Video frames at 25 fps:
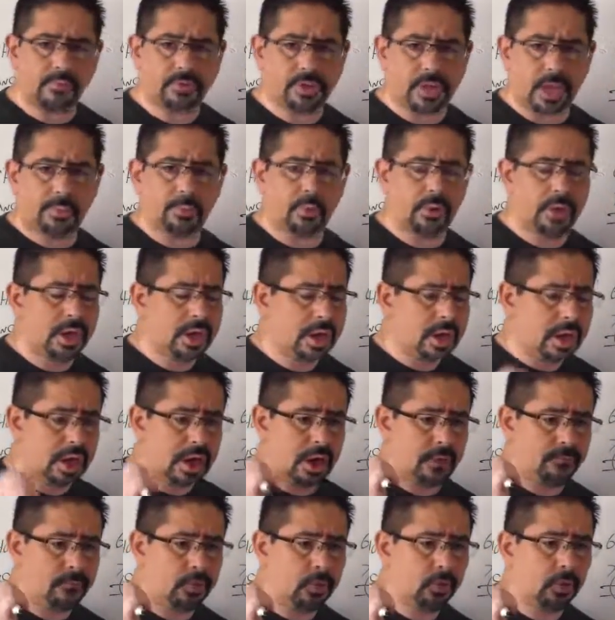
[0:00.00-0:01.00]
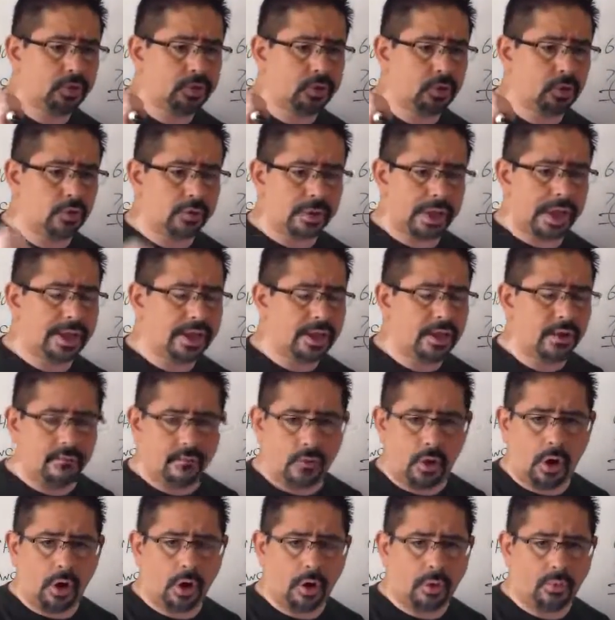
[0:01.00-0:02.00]
For example, if you were to look any
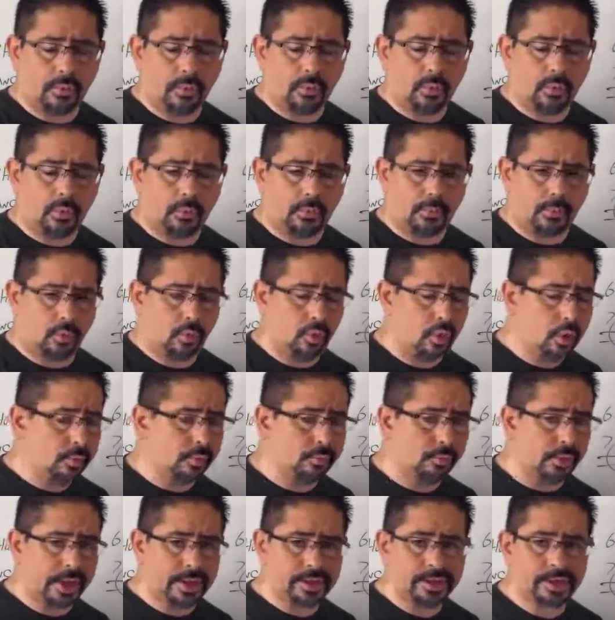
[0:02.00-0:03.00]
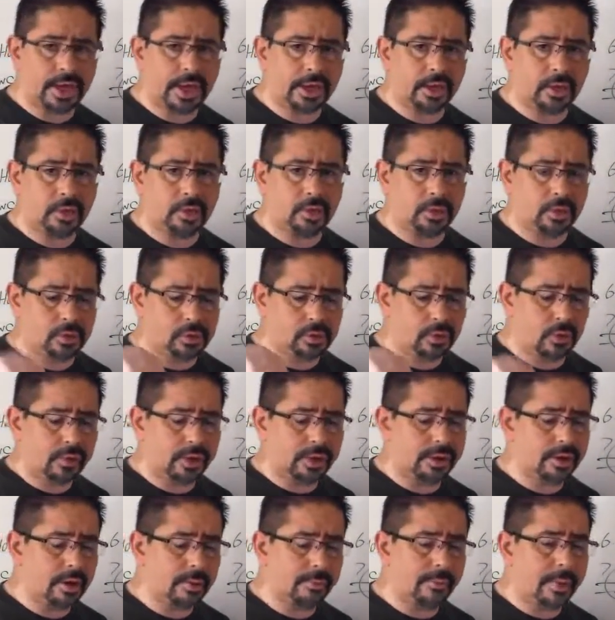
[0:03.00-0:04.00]
of our WordPress site, you
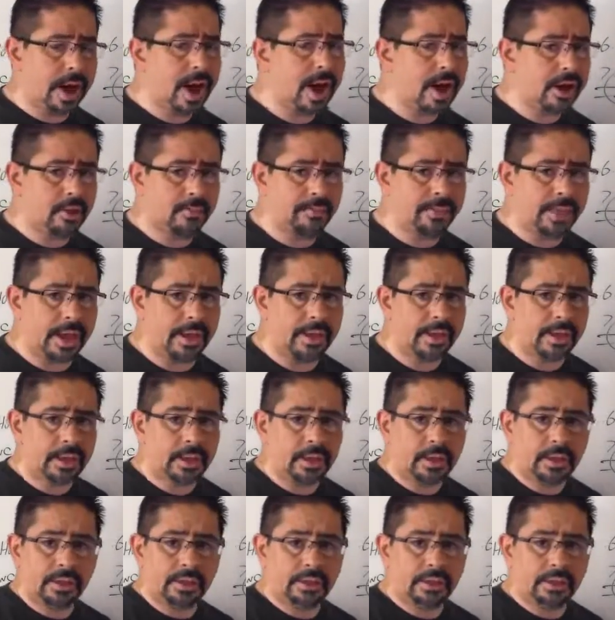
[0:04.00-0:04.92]
notice in the bottom that